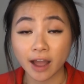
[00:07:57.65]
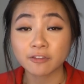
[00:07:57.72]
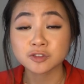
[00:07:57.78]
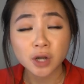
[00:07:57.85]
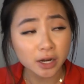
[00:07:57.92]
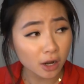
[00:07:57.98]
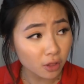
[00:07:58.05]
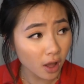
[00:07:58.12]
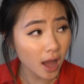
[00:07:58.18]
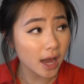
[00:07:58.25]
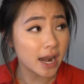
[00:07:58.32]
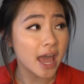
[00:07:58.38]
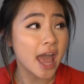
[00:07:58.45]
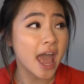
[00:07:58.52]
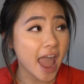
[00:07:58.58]
I've tried a
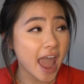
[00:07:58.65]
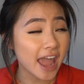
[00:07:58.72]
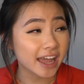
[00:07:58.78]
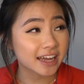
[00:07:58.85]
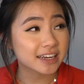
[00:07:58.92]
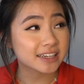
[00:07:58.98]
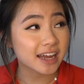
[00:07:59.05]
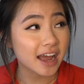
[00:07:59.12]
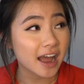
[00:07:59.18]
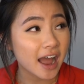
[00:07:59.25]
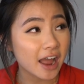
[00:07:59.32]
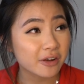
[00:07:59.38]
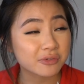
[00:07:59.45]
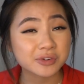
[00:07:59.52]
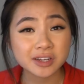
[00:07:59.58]
lot. And
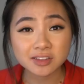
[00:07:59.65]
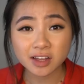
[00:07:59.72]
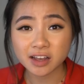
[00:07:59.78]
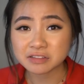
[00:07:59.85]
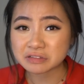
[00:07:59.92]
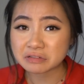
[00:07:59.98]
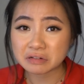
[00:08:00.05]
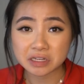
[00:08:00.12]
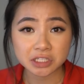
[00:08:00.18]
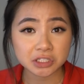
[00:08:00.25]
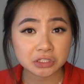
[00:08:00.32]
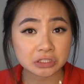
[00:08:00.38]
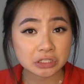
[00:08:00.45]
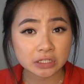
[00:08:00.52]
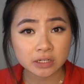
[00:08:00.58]
I realized I
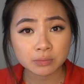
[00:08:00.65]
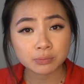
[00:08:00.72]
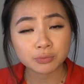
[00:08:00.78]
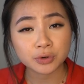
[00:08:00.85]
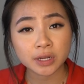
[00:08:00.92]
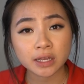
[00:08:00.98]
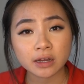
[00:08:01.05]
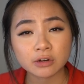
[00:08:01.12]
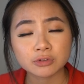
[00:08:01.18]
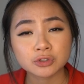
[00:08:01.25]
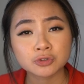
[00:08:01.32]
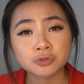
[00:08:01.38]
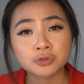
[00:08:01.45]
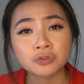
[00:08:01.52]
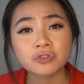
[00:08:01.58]
didn't bring a
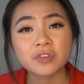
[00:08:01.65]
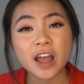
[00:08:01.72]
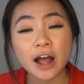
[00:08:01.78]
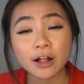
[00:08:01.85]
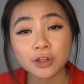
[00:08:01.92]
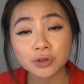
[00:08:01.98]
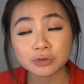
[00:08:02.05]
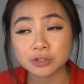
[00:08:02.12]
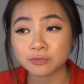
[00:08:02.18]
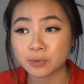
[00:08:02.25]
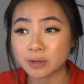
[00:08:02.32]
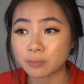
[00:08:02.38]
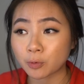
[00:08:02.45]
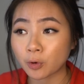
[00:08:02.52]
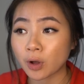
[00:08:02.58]
true value to
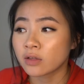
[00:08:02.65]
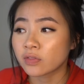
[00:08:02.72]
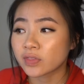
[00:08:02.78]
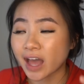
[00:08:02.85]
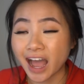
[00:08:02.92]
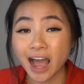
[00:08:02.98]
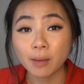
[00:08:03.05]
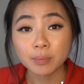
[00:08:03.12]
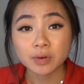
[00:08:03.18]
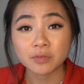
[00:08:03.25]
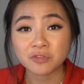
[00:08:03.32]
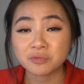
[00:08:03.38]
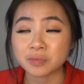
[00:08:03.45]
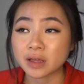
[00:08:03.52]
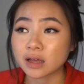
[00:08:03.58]
people. That
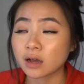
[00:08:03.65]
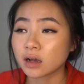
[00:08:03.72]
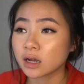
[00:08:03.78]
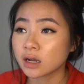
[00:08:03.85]
happened.